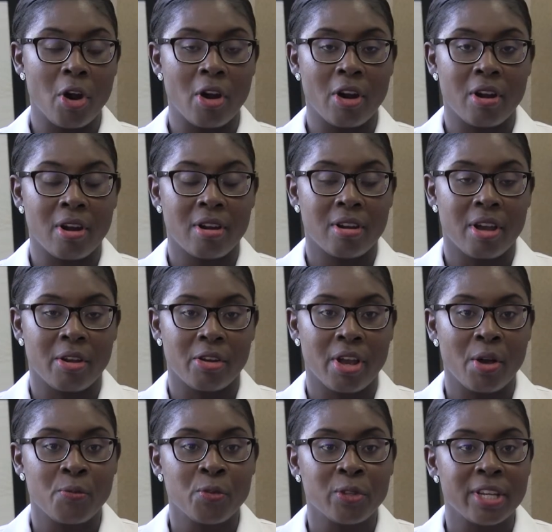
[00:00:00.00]
our, our
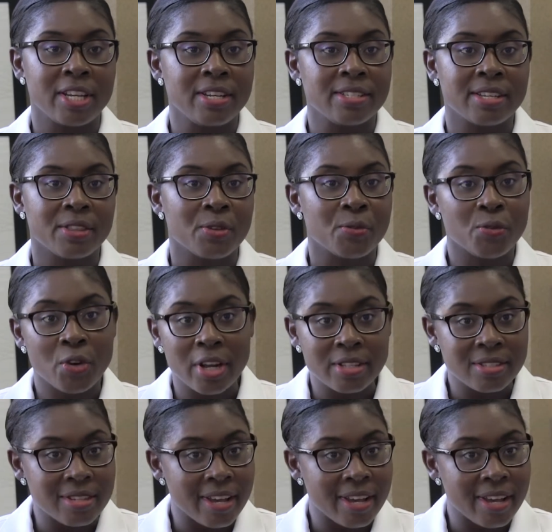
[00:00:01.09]
help ladies at the front